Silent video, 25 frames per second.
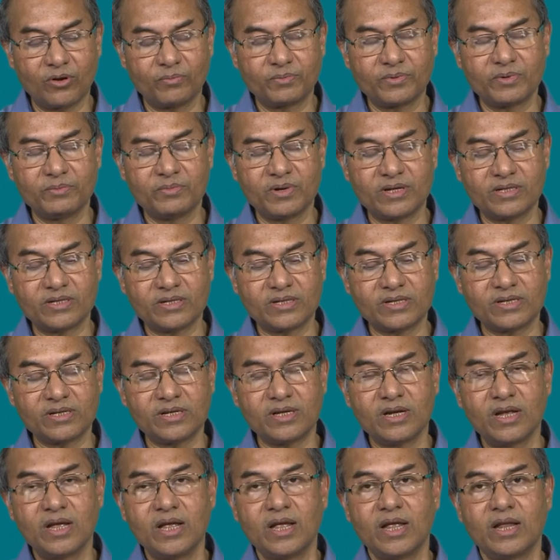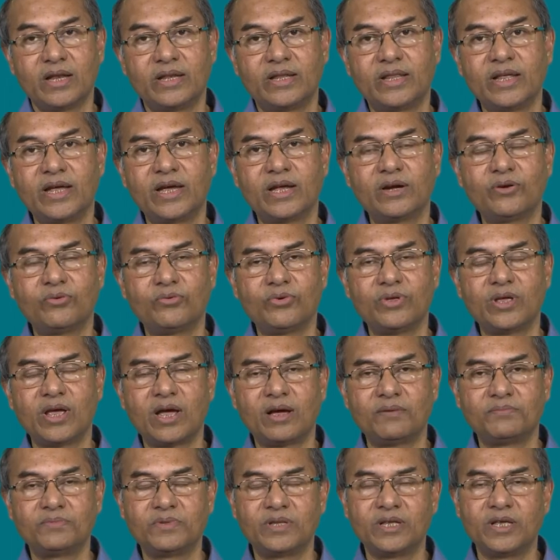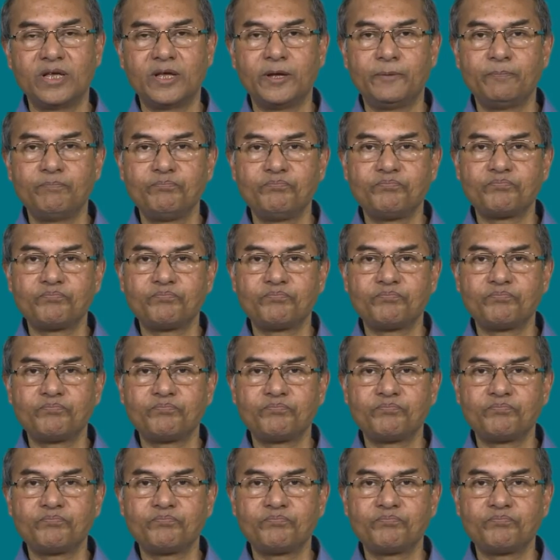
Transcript: optimization there we have the